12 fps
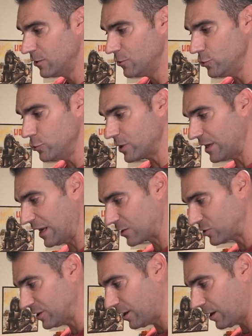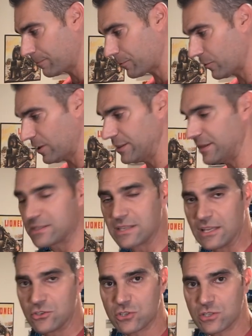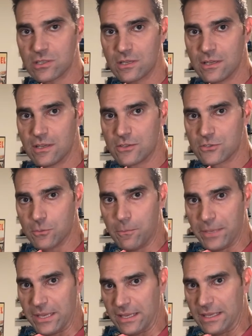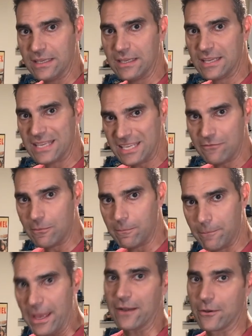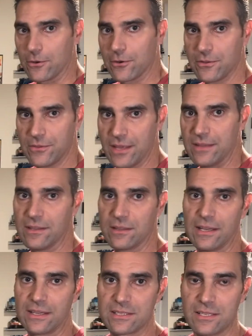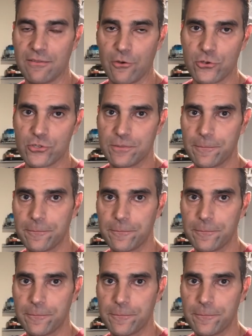you can actually upgrade this engine to be even better than the legacy version.